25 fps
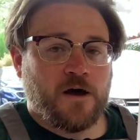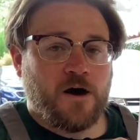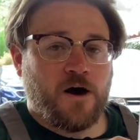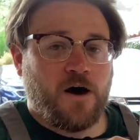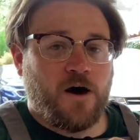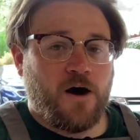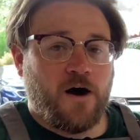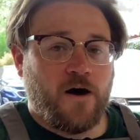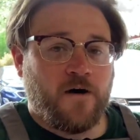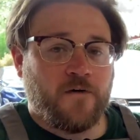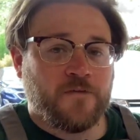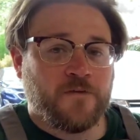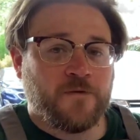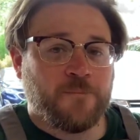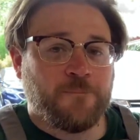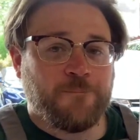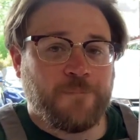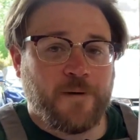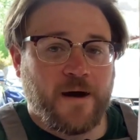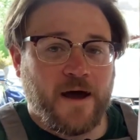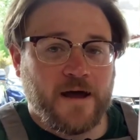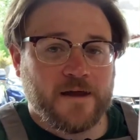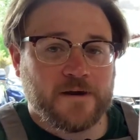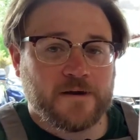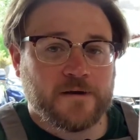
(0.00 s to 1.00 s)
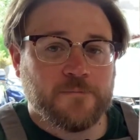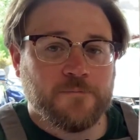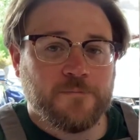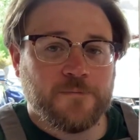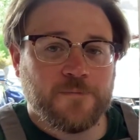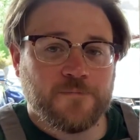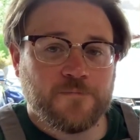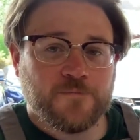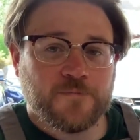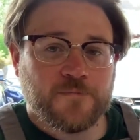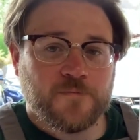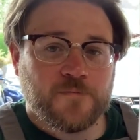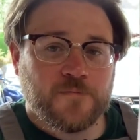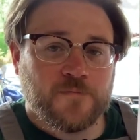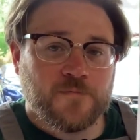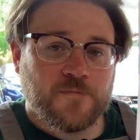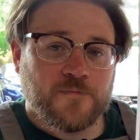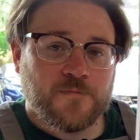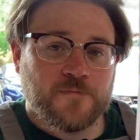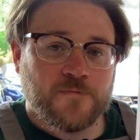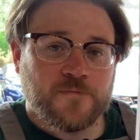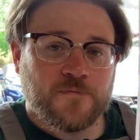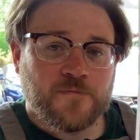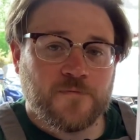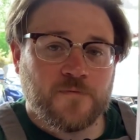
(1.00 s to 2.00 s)
On the bottom,
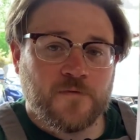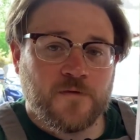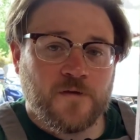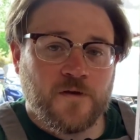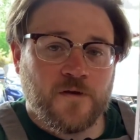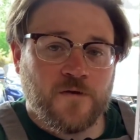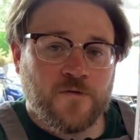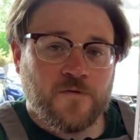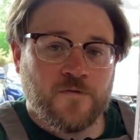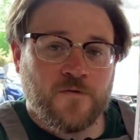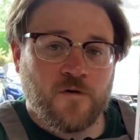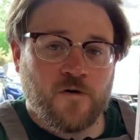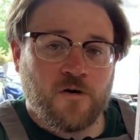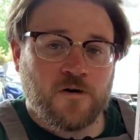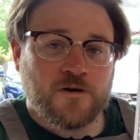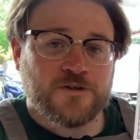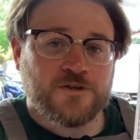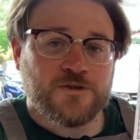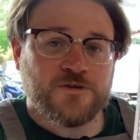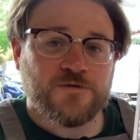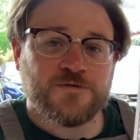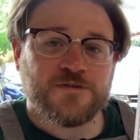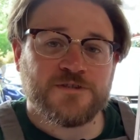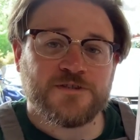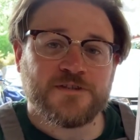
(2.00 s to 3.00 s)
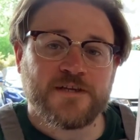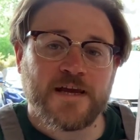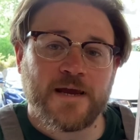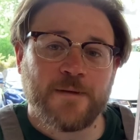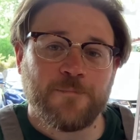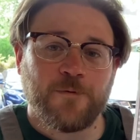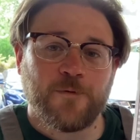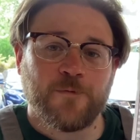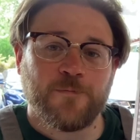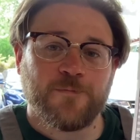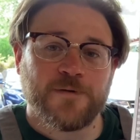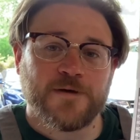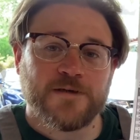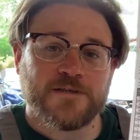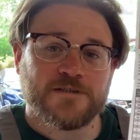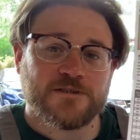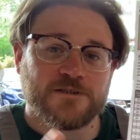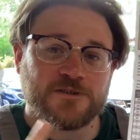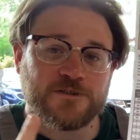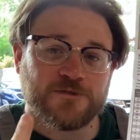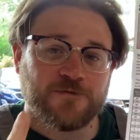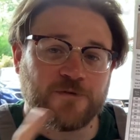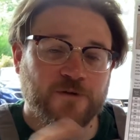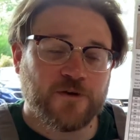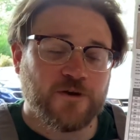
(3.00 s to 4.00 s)
there are two sample
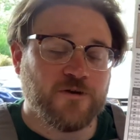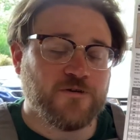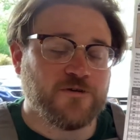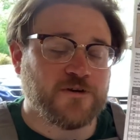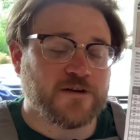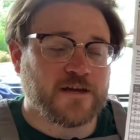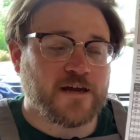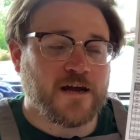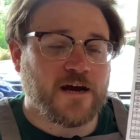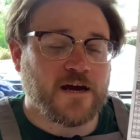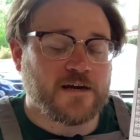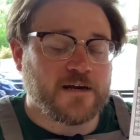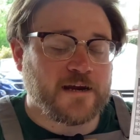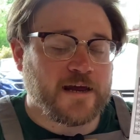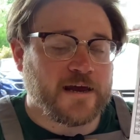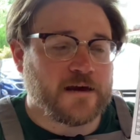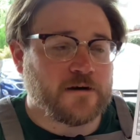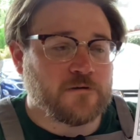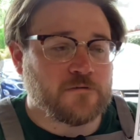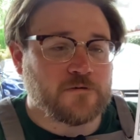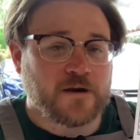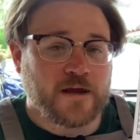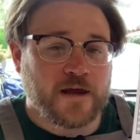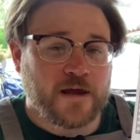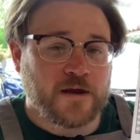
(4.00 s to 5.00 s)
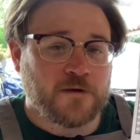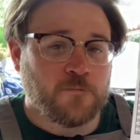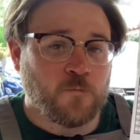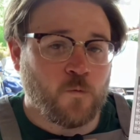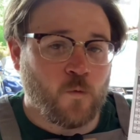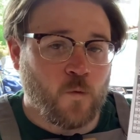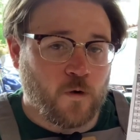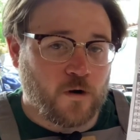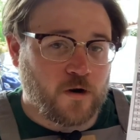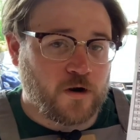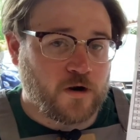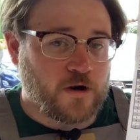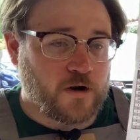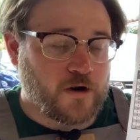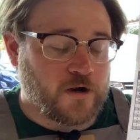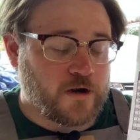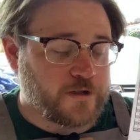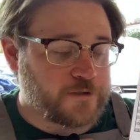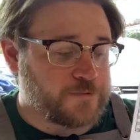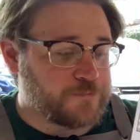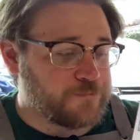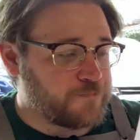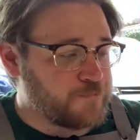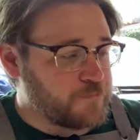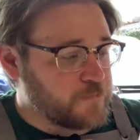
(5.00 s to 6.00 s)
pieces for you to cut out and work
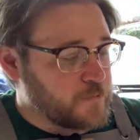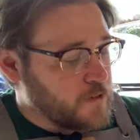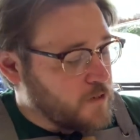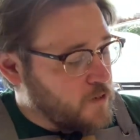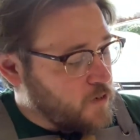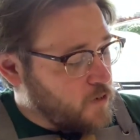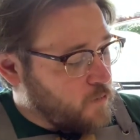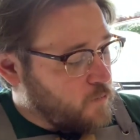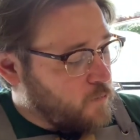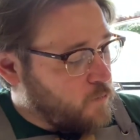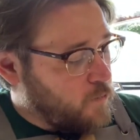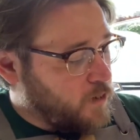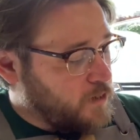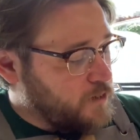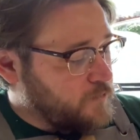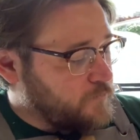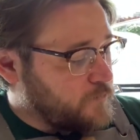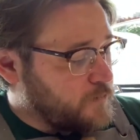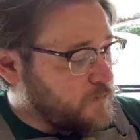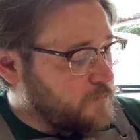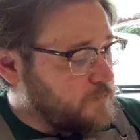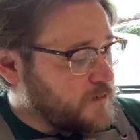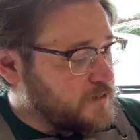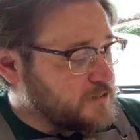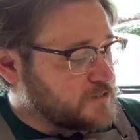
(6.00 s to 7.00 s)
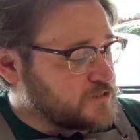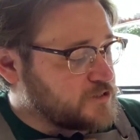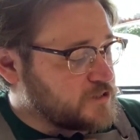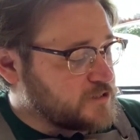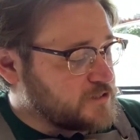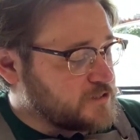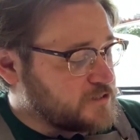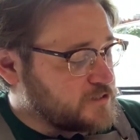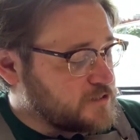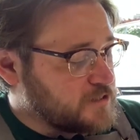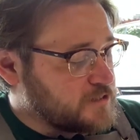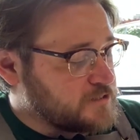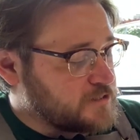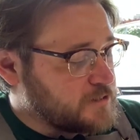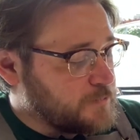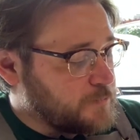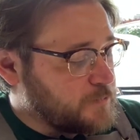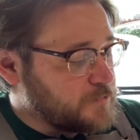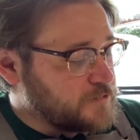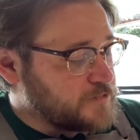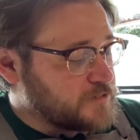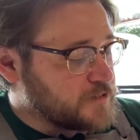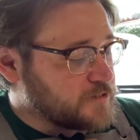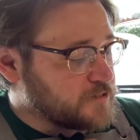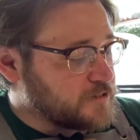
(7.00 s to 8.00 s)
on. One of them is just a simple
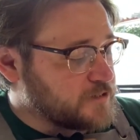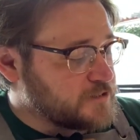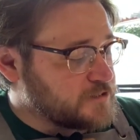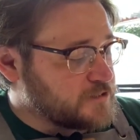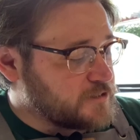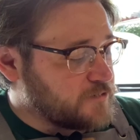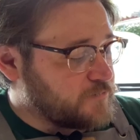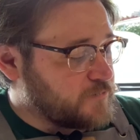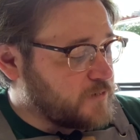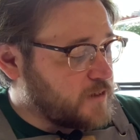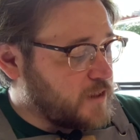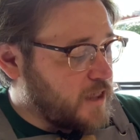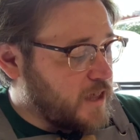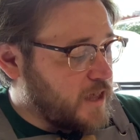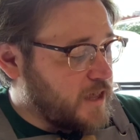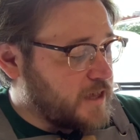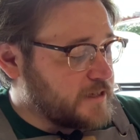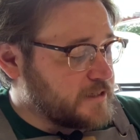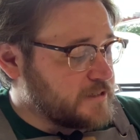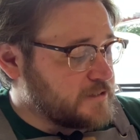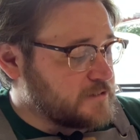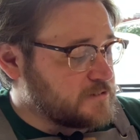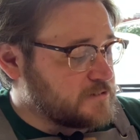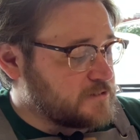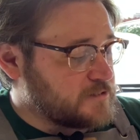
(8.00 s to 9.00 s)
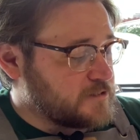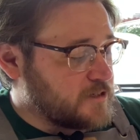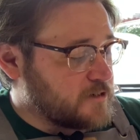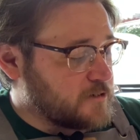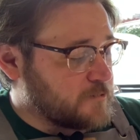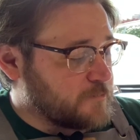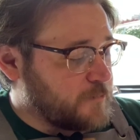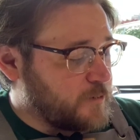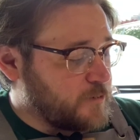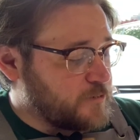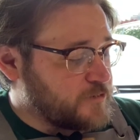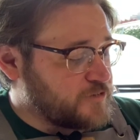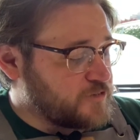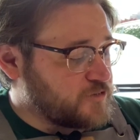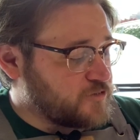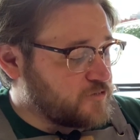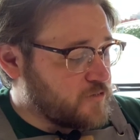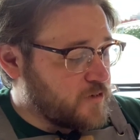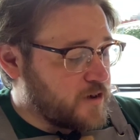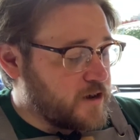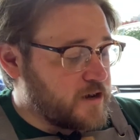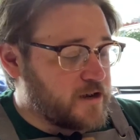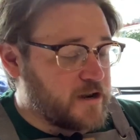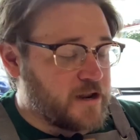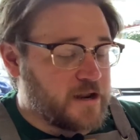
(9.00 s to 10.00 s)
series of lines that are both
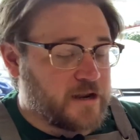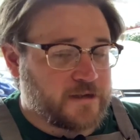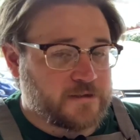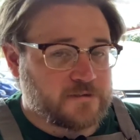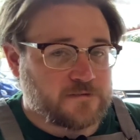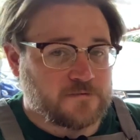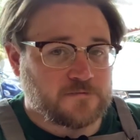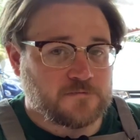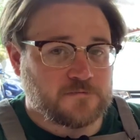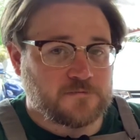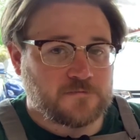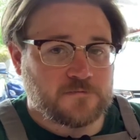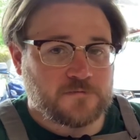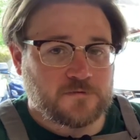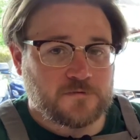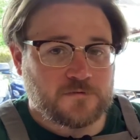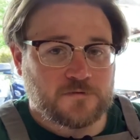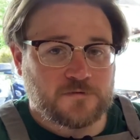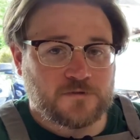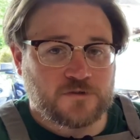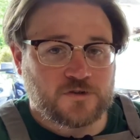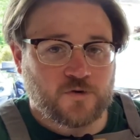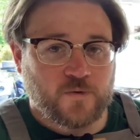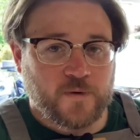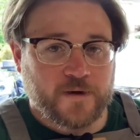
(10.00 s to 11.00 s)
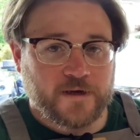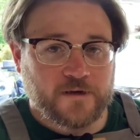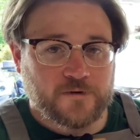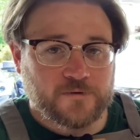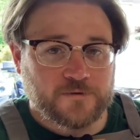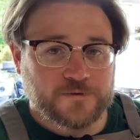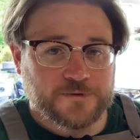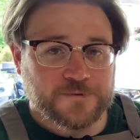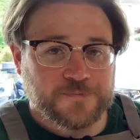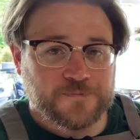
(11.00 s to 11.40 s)
straight and squiggled.